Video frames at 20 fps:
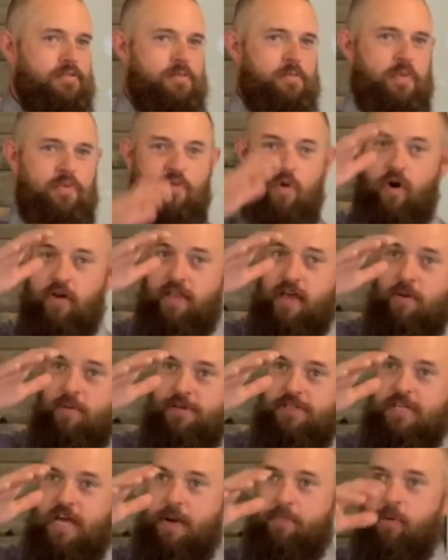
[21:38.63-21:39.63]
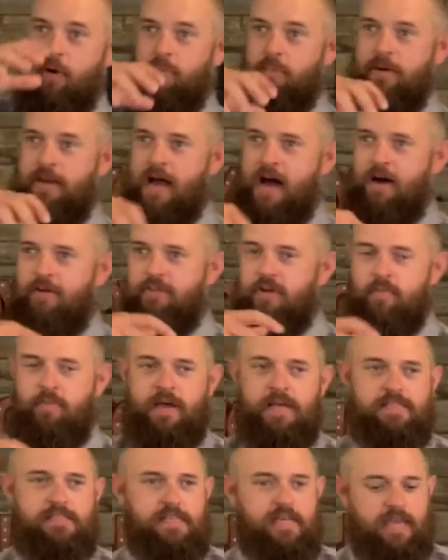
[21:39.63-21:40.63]
Before they were separate, but now they're
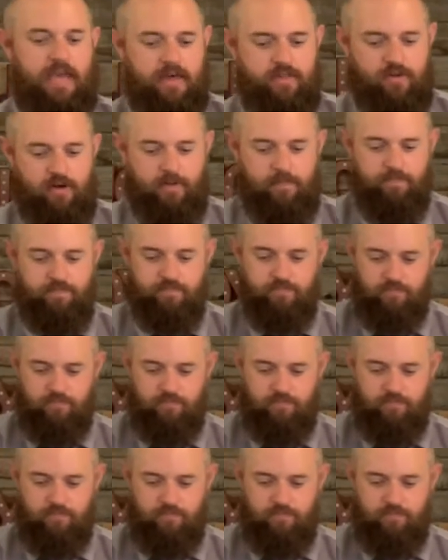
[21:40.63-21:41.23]
mixed together.